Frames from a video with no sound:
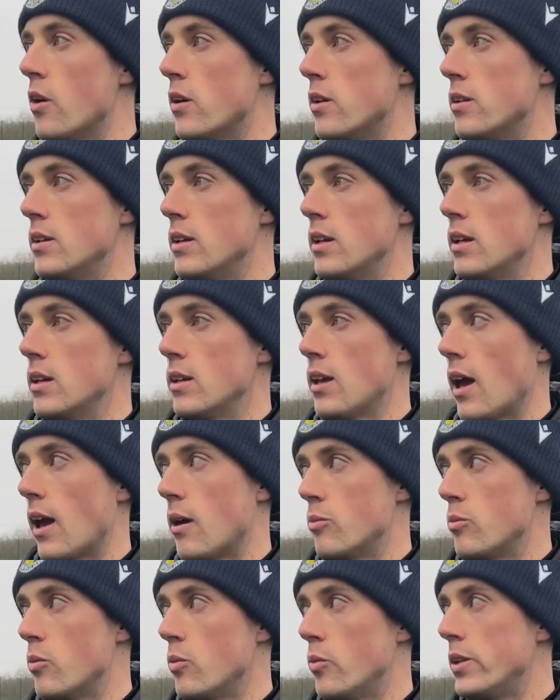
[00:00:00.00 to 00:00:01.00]
And yeah,
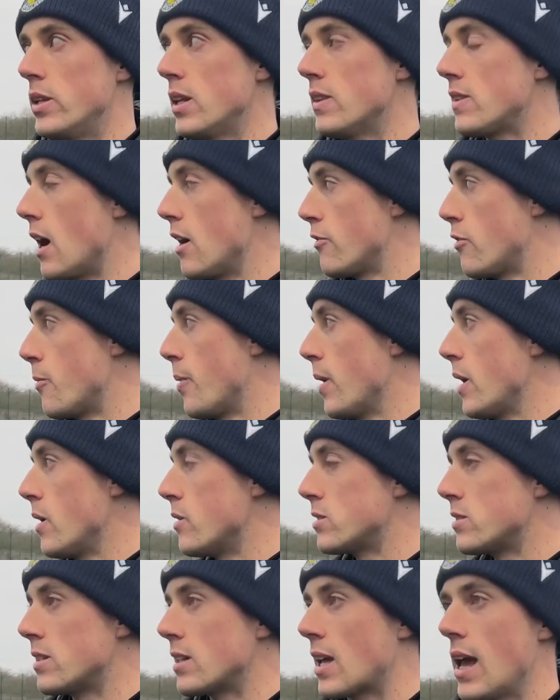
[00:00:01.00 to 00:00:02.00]
we did that for
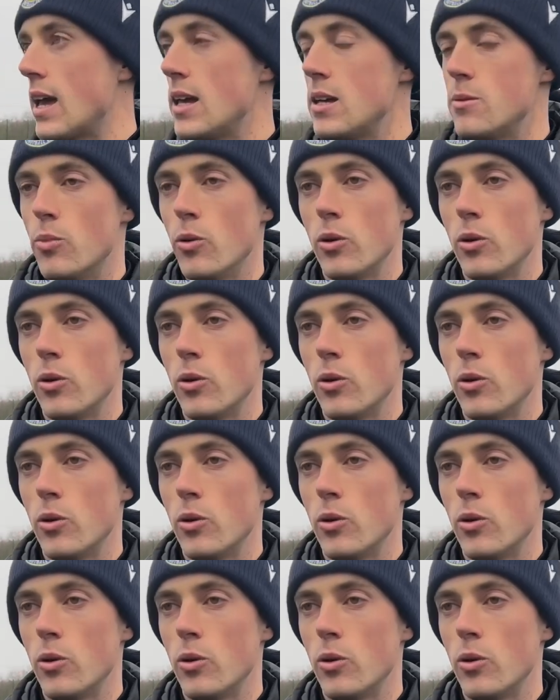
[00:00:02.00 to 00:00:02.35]
periods of the game,